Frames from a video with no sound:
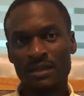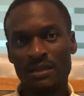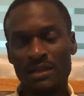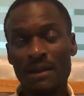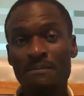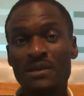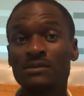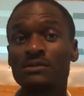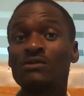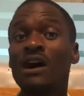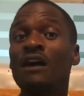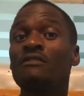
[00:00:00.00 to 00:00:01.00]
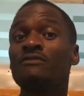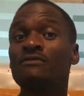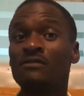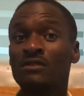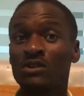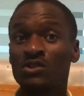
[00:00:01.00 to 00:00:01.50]
That means you have
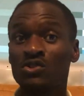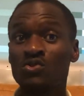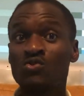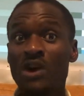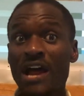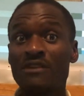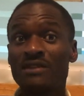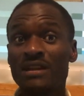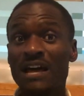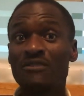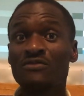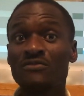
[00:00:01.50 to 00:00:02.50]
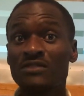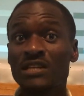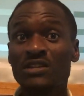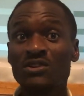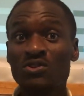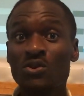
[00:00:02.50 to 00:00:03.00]

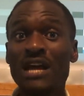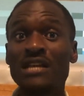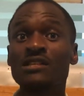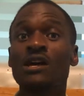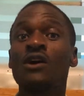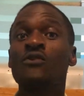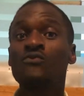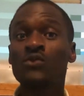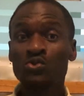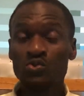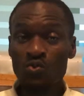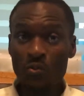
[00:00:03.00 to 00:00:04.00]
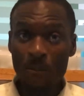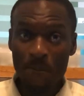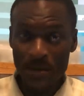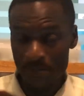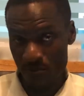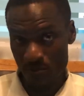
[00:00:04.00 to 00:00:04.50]
$215 for 2
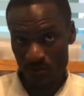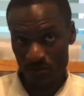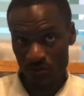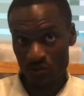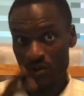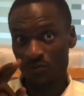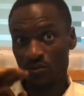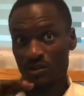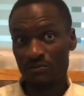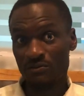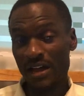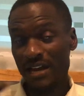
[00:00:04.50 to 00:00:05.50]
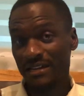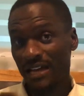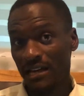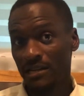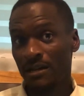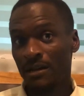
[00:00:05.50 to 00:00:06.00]
people. So if you divide
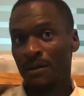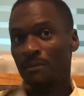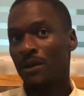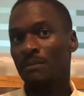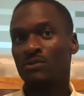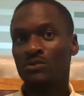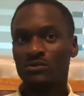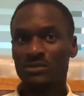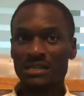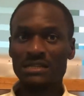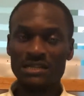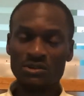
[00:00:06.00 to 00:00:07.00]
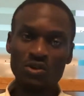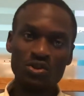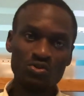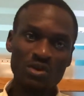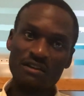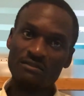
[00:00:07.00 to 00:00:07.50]
that, probably you're certainly going
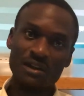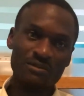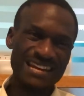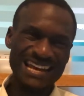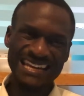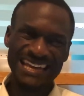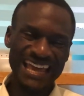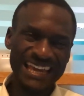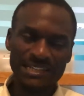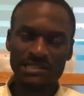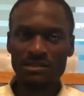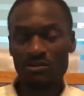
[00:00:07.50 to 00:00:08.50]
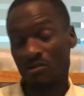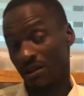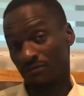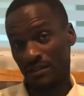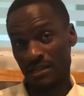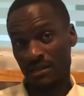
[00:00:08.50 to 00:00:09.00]
to have 108
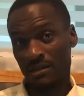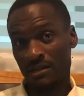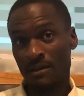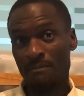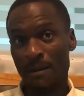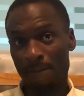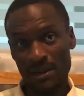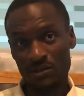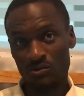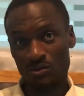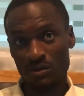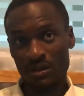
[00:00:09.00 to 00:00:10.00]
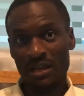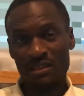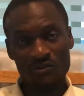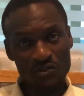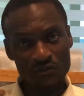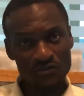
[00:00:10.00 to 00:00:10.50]
roughly per person. The
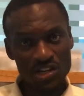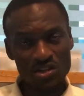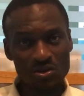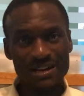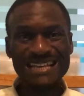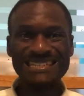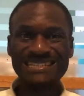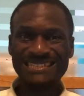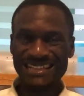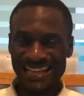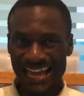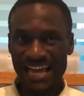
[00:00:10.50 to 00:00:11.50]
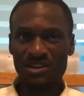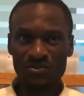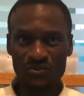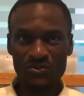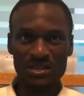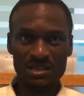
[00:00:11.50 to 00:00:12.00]
$15 is the guide
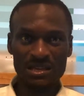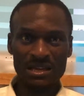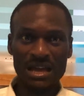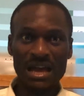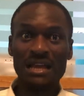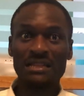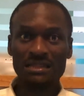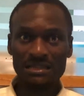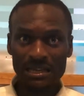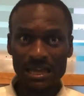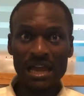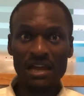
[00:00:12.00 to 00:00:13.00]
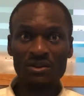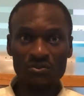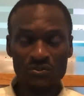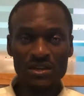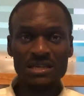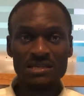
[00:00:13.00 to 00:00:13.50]
fee, and guide
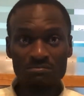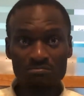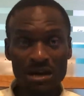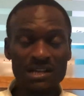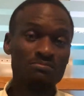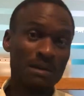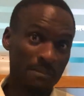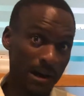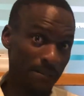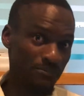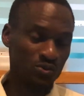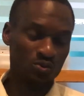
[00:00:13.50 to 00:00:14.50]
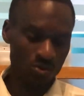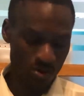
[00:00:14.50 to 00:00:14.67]
fee is maximum up to